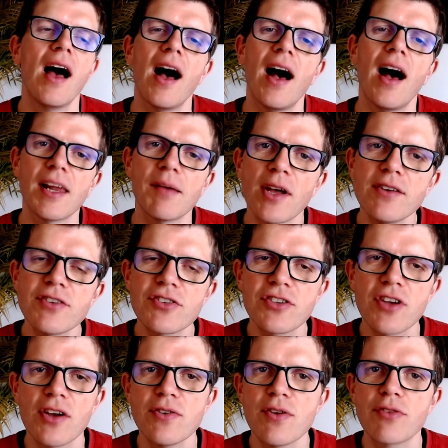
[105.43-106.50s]
And I'm going to
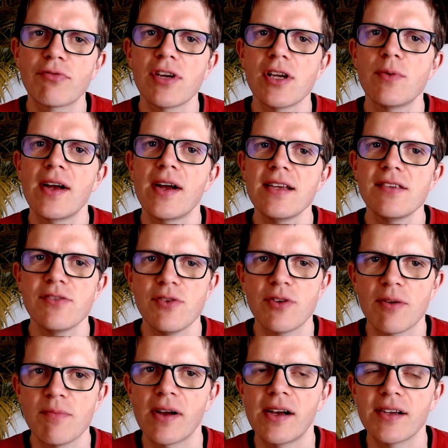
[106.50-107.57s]
show you three ways you
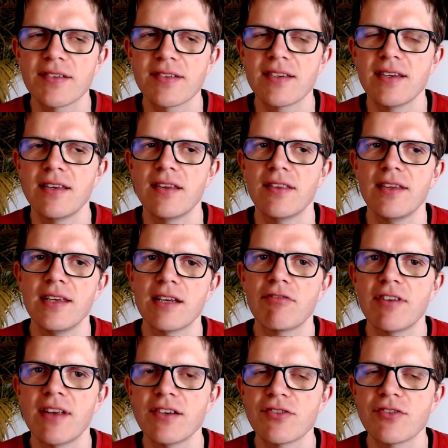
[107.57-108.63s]
can pass in the
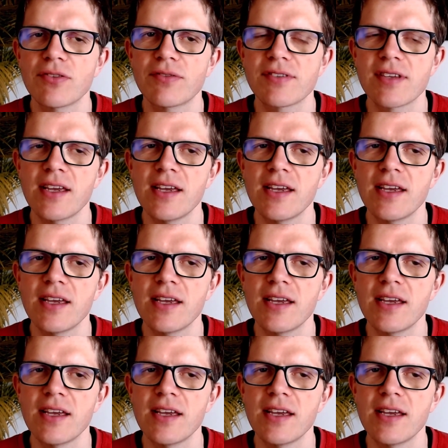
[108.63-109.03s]
credentials